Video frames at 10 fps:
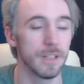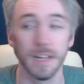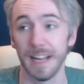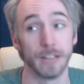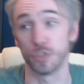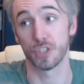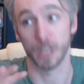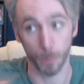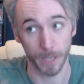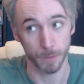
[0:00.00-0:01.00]
and you're just like
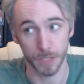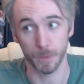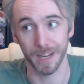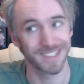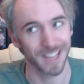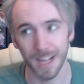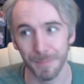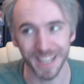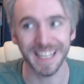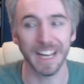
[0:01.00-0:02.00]
quest.
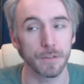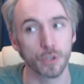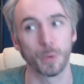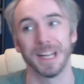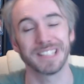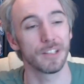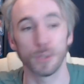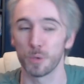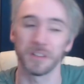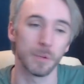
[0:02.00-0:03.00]
But again, if you're questing, you're
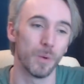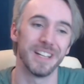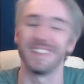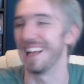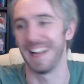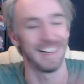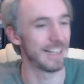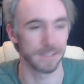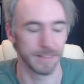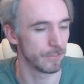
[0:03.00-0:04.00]
already winning. Nah,
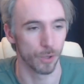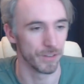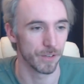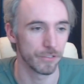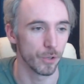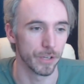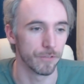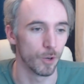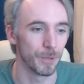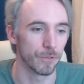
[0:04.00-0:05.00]
it's not there. It's not there
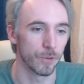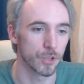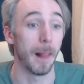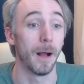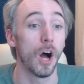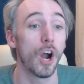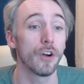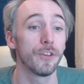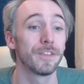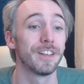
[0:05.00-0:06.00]
for me, unfortunately. Heart
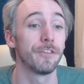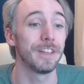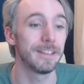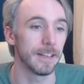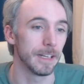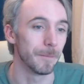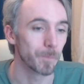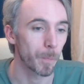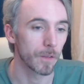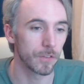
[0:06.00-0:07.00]
of Tefiti,
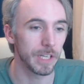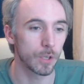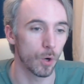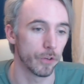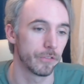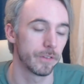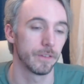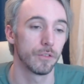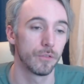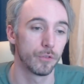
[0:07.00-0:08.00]
3 cost,
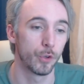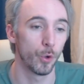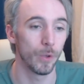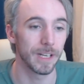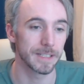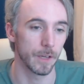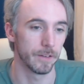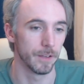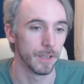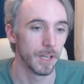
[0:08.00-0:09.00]
2 and exert
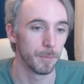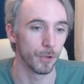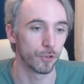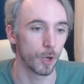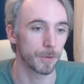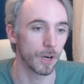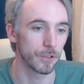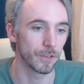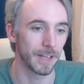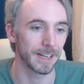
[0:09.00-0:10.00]
it. Put the top card of
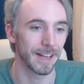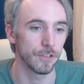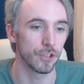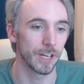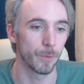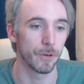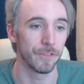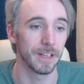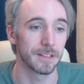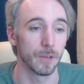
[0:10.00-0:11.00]
your deck into your Inkwell
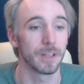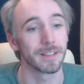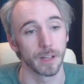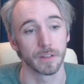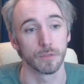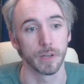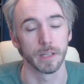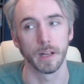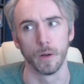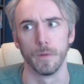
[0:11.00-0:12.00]
face down and exert it. Right,
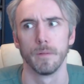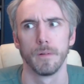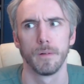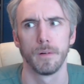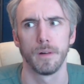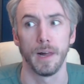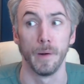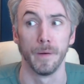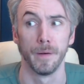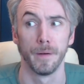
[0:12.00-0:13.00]
hang
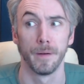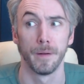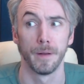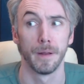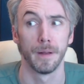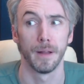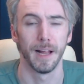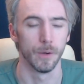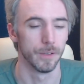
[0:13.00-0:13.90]
on.